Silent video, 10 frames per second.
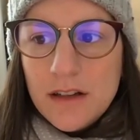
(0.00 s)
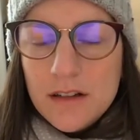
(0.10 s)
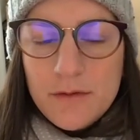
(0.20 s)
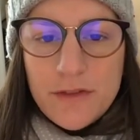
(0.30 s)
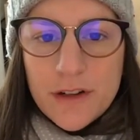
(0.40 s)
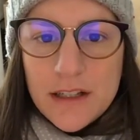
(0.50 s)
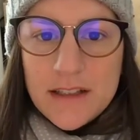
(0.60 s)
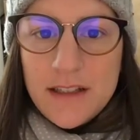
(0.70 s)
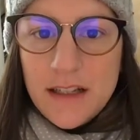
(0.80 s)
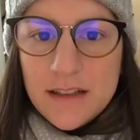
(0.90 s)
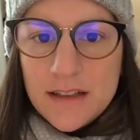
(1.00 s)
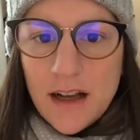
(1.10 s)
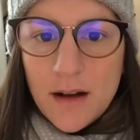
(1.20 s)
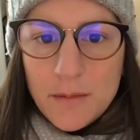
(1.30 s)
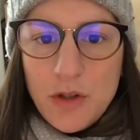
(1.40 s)
for instance,
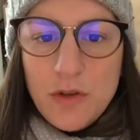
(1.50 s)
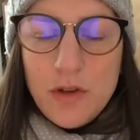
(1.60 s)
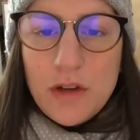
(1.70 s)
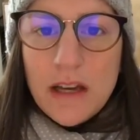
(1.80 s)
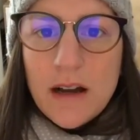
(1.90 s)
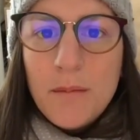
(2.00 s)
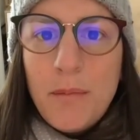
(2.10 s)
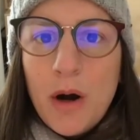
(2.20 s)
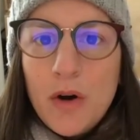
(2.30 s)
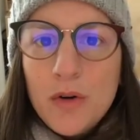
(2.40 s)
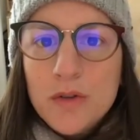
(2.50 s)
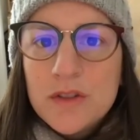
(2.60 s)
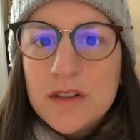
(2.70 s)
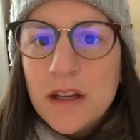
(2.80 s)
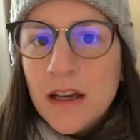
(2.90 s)
you can
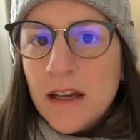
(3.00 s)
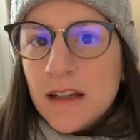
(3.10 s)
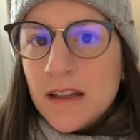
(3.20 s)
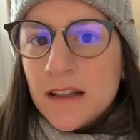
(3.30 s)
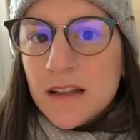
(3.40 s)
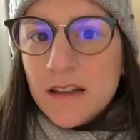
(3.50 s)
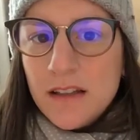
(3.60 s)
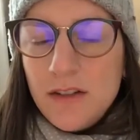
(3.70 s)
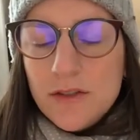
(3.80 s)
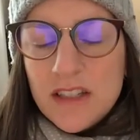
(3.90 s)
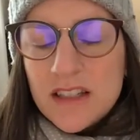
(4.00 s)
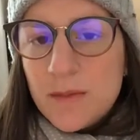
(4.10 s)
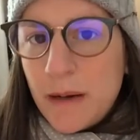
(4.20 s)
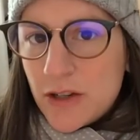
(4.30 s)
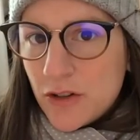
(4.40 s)
compose using
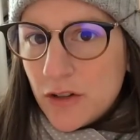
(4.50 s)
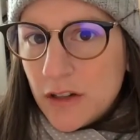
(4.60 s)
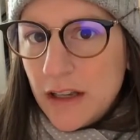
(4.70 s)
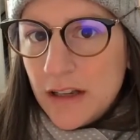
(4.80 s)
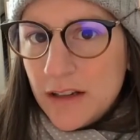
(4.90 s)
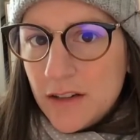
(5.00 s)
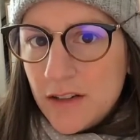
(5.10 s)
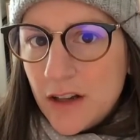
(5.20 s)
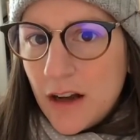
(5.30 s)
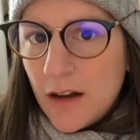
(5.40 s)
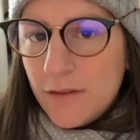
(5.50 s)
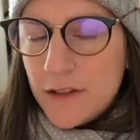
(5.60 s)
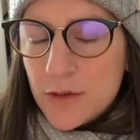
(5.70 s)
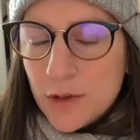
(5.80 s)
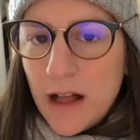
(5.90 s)
spatial and
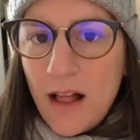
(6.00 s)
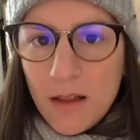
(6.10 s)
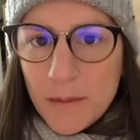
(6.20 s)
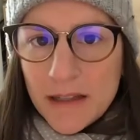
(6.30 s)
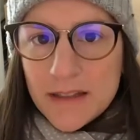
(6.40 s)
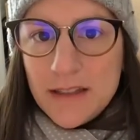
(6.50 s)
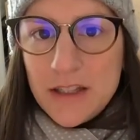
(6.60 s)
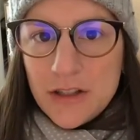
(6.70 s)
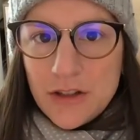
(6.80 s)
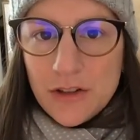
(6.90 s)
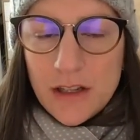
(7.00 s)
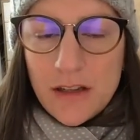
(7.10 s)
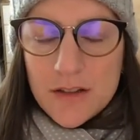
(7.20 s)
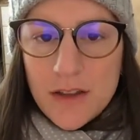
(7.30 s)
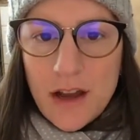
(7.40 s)
visual elements digitally.
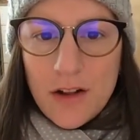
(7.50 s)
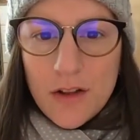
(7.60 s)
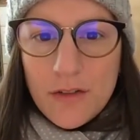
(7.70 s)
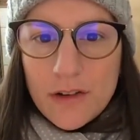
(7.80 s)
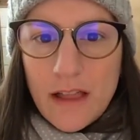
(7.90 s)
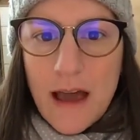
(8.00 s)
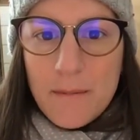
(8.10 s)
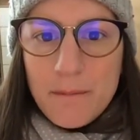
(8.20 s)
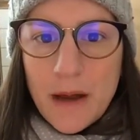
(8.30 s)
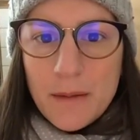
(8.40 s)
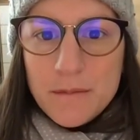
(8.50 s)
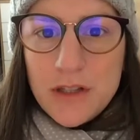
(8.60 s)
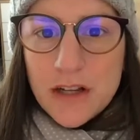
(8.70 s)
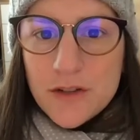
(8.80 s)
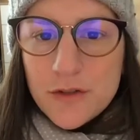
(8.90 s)
So they all overlap.
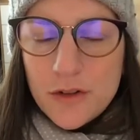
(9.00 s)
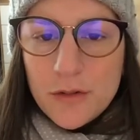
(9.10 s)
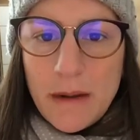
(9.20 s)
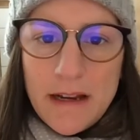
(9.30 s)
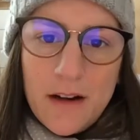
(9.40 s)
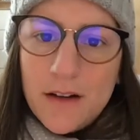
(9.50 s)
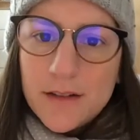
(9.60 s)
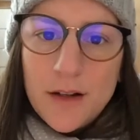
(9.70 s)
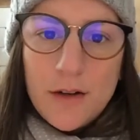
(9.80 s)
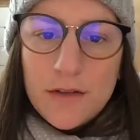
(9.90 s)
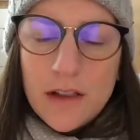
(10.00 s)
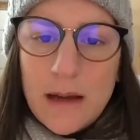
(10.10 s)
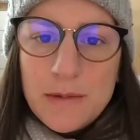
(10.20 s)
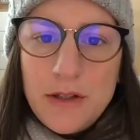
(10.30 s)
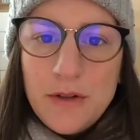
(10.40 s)
Gestural might also
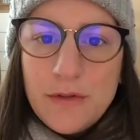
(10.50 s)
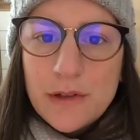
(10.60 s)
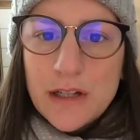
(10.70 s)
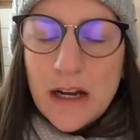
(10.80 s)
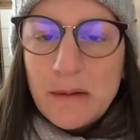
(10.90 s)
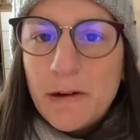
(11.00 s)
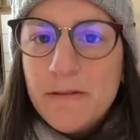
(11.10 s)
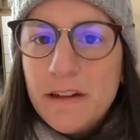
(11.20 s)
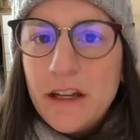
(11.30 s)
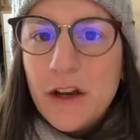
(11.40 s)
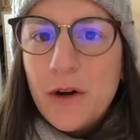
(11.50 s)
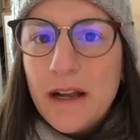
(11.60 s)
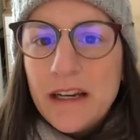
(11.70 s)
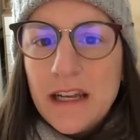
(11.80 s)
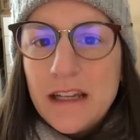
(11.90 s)
overlap too if we're talking about video
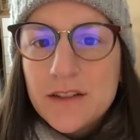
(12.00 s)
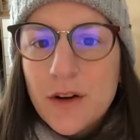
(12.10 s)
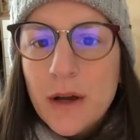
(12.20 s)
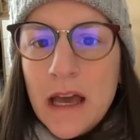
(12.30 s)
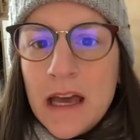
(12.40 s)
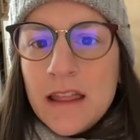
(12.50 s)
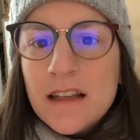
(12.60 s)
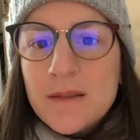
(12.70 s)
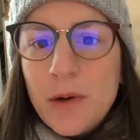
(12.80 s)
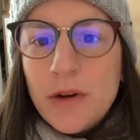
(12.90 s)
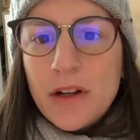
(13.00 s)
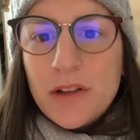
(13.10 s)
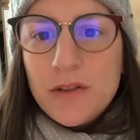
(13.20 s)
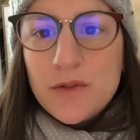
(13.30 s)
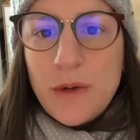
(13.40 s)
editing. So this mode
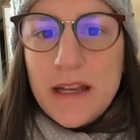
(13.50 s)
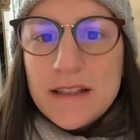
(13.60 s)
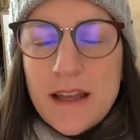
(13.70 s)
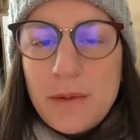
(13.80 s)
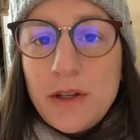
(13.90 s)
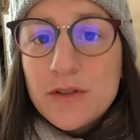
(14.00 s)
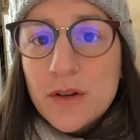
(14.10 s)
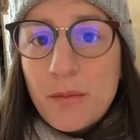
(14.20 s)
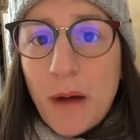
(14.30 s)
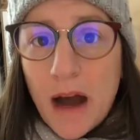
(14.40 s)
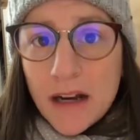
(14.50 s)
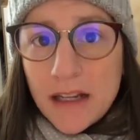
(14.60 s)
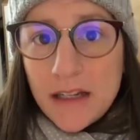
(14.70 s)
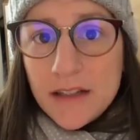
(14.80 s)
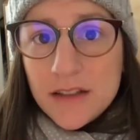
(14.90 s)
includes ways that we use our
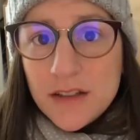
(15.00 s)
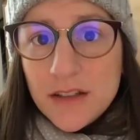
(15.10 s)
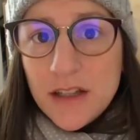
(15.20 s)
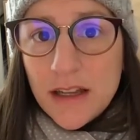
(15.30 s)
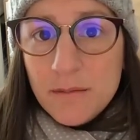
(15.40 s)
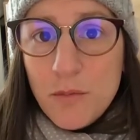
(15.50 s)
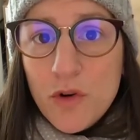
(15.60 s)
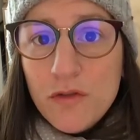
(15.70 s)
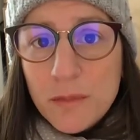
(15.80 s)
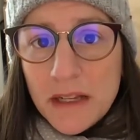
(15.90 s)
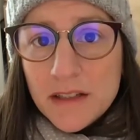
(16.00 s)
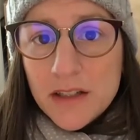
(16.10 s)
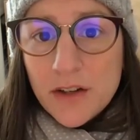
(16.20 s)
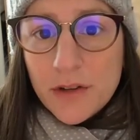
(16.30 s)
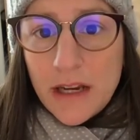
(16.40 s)
body in movement to
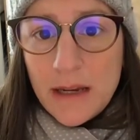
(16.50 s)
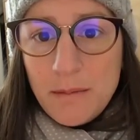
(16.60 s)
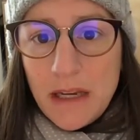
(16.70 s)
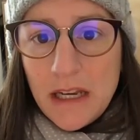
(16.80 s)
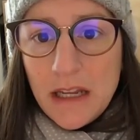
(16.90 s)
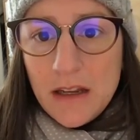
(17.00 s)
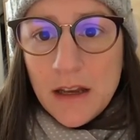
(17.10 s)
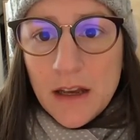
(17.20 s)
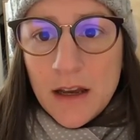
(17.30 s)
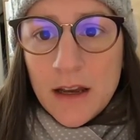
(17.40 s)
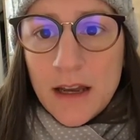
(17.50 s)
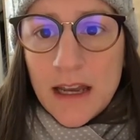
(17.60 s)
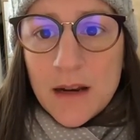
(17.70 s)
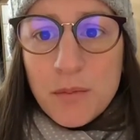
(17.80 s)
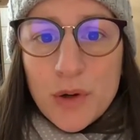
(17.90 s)
create meaning.
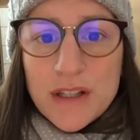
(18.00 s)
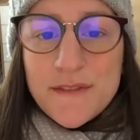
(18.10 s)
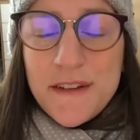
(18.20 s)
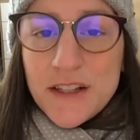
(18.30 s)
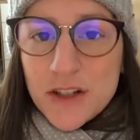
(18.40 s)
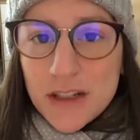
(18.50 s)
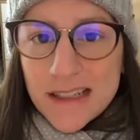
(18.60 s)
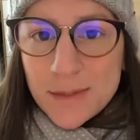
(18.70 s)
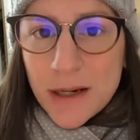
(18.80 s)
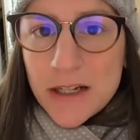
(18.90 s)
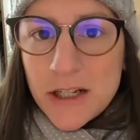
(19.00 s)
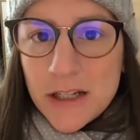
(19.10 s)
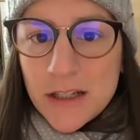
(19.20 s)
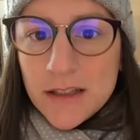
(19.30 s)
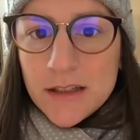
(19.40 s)
It employs facial
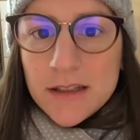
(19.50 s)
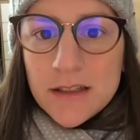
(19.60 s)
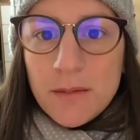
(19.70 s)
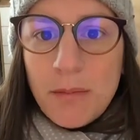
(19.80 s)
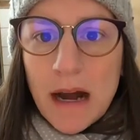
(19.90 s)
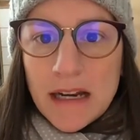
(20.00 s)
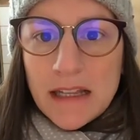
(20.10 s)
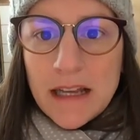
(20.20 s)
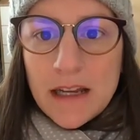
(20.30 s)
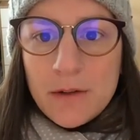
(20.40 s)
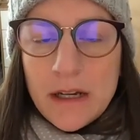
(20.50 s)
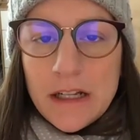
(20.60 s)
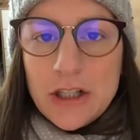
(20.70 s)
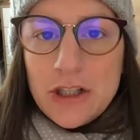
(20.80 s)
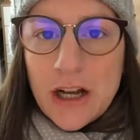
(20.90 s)
expressions, body
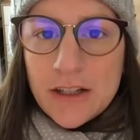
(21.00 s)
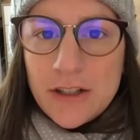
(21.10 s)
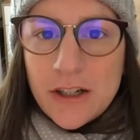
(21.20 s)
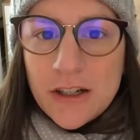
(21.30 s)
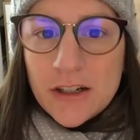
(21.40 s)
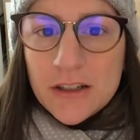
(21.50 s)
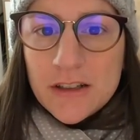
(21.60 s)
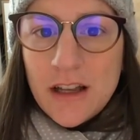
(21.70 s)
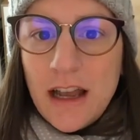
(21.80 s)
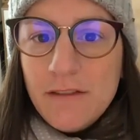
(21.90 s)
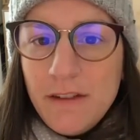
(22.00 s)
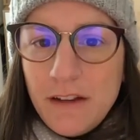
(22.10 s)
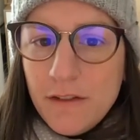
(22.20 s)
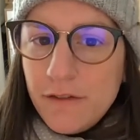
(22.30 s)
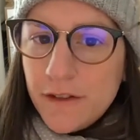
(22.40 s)
language, gestures, and
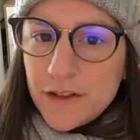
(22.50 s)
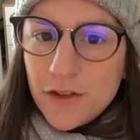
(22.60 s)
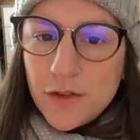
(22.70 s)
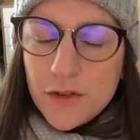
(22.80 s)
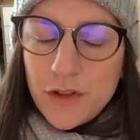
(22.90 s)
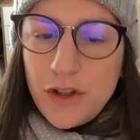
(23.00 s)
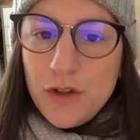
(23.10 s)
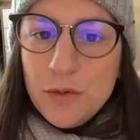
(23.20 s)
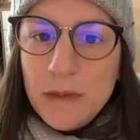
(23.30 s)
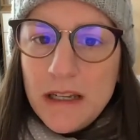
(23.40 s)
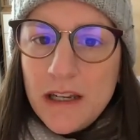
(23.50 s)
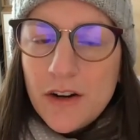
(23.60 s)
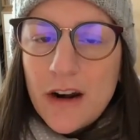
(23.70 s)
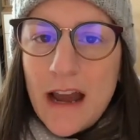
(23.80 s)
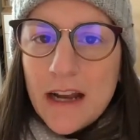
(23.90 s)
even physical human
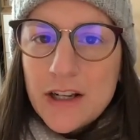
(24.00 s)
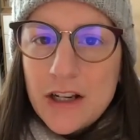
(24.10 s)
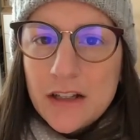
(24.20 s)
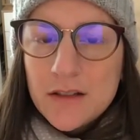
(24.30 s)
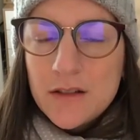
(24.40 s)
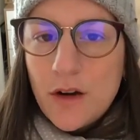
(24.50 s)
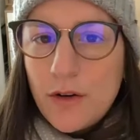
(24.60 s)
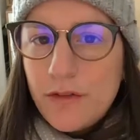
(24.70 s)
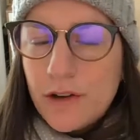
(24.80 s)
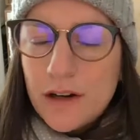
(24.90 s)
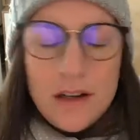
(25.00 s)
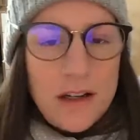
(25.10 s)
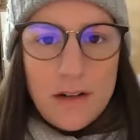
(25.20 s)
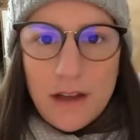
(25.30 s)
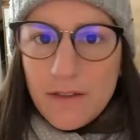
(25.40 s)
interaction. So if we're,
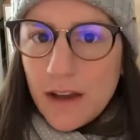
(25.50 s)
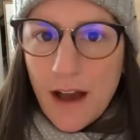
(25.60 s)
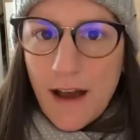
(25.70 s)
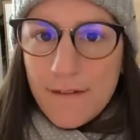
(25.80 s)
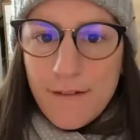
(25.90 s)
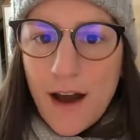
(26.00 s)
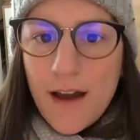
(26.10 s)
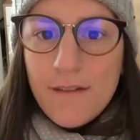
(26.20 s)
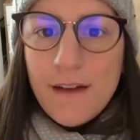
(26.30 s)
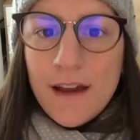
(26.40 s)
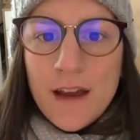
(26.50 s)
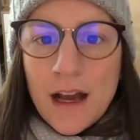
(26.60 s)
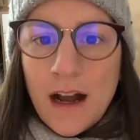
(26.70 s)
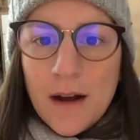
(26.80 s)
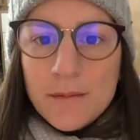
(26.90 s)
giving a high five
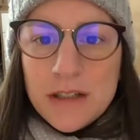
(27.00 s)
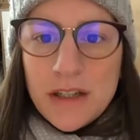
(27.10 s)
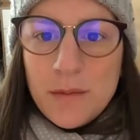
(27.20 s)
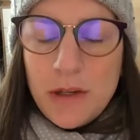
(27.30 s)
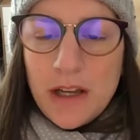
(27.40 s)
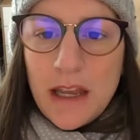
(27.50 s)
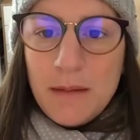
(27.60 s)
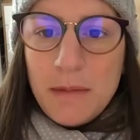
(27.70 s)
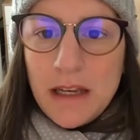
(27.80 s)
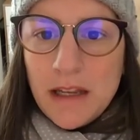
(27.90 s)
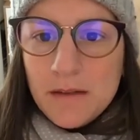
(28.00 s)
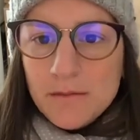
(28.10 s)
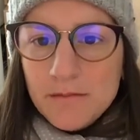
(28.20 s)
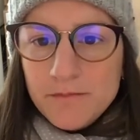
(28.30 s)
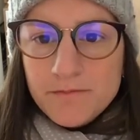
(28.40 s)
to communicate meaning.
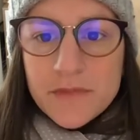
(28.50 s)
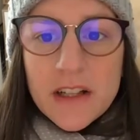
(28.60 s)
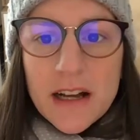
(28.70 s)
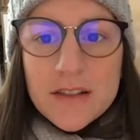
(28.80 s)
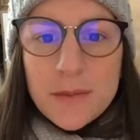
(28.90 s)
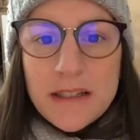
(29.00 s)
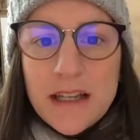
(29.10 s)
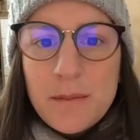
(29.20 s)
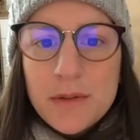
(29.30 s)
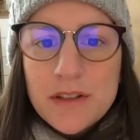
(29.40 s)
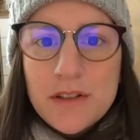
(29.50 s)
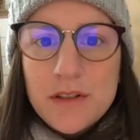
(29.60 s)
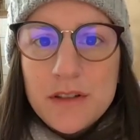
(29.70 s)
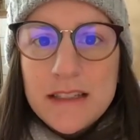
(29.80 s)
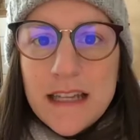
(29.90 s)
Classroom examples
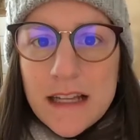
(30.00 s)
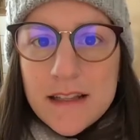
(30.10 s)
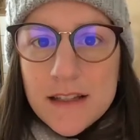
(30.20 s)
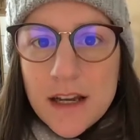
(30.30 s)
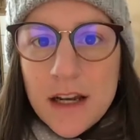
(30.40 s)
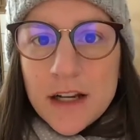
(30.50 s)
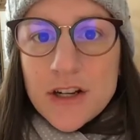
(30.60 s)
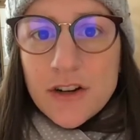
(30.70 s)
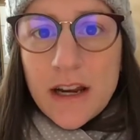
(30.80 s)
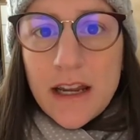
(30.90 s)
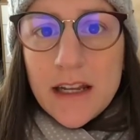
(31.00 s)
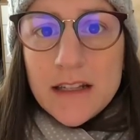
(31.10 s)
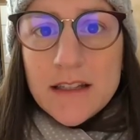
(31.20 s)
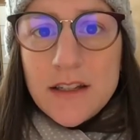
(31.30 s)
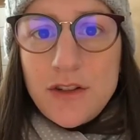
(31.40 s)
include skits,
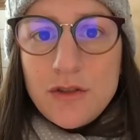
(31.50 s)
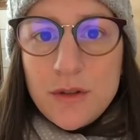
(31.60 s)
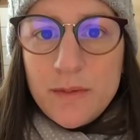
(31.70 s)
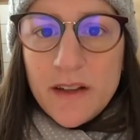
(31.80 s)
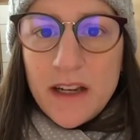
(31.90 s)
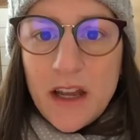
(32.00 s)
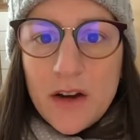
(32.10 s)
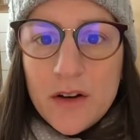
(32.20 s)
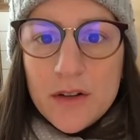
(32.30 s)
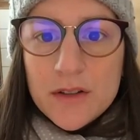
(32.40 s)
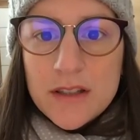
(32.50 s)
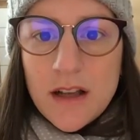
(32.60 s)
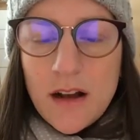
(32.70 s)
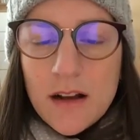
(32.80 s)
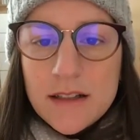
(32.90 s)
charades, YouTube videos,
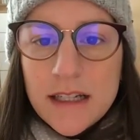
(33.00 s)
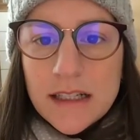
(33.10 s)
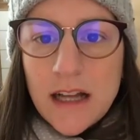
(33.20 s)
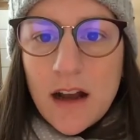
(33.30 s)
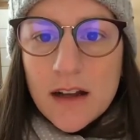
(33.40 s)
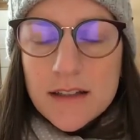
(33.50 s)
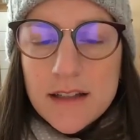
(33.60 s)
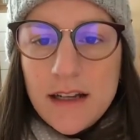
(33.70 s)
TikToks,